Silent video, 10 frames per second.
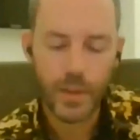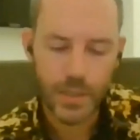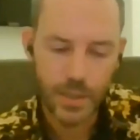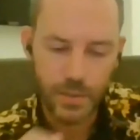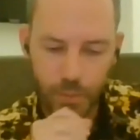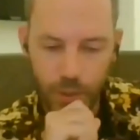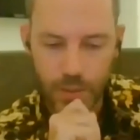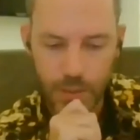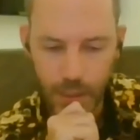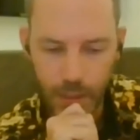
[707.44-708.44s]
that's a different one.
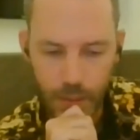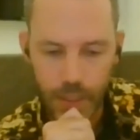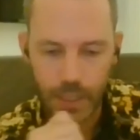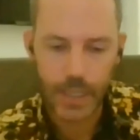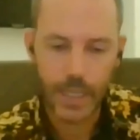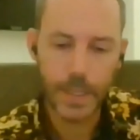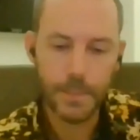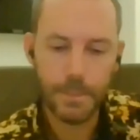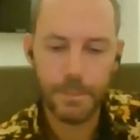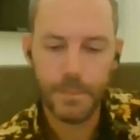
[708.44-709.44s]
So
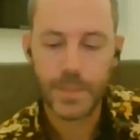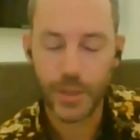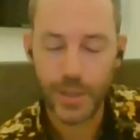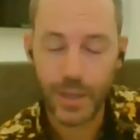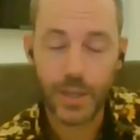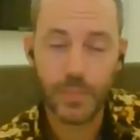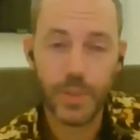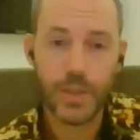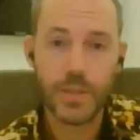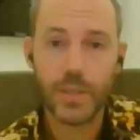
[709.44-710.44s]
yeah, a couple
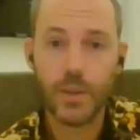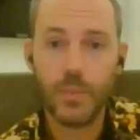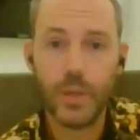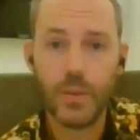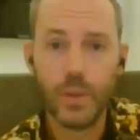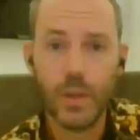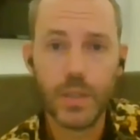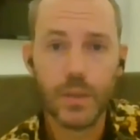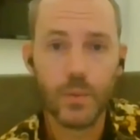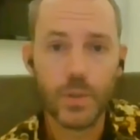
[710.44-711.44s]
of years ago, my
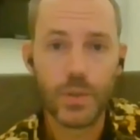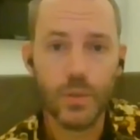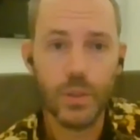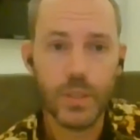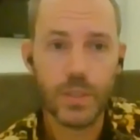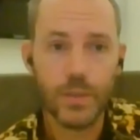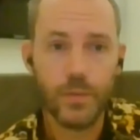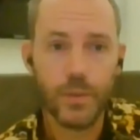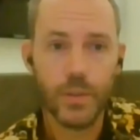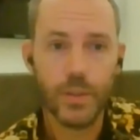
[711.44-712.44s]
writing was shortlisted
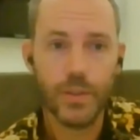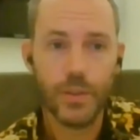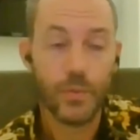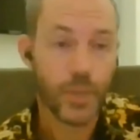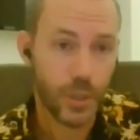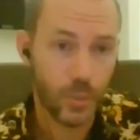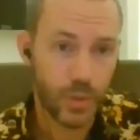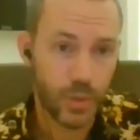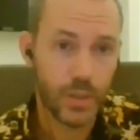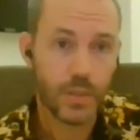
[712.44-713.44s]
for the Richell
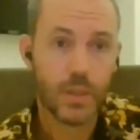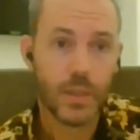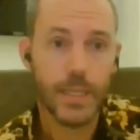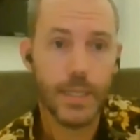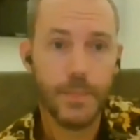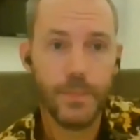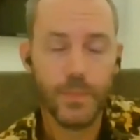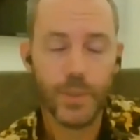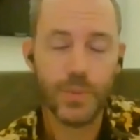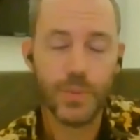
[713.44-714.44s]
Prize,
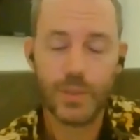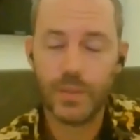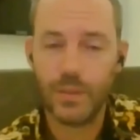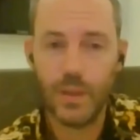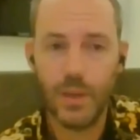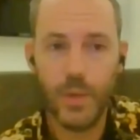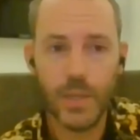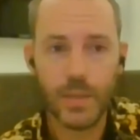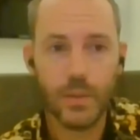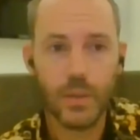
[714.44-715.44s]
which was an
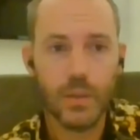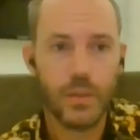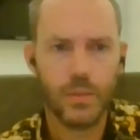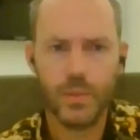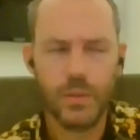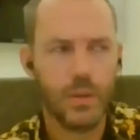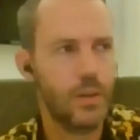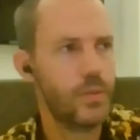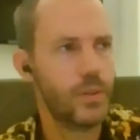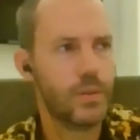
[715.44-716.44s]
amazing honor. There were
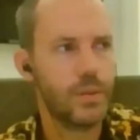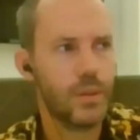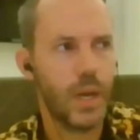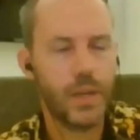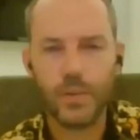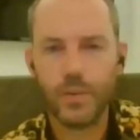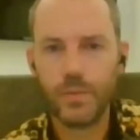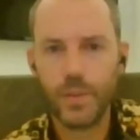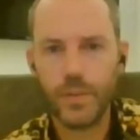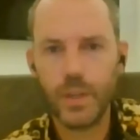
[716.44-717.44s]
over
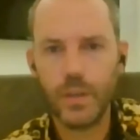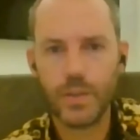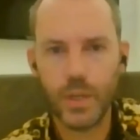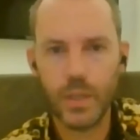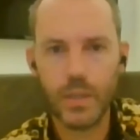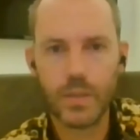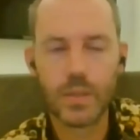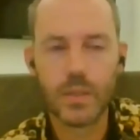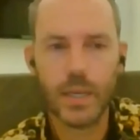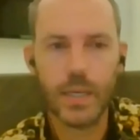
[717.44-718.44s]
850 Australians
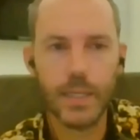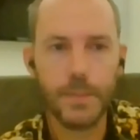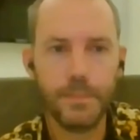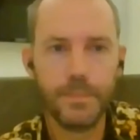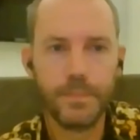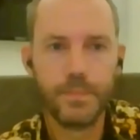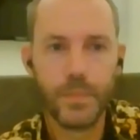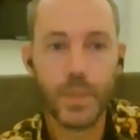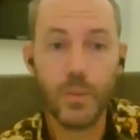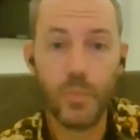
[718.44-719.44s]
um,
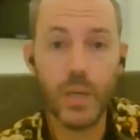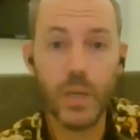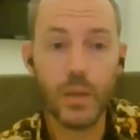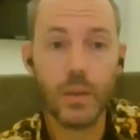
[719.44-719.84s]
competing,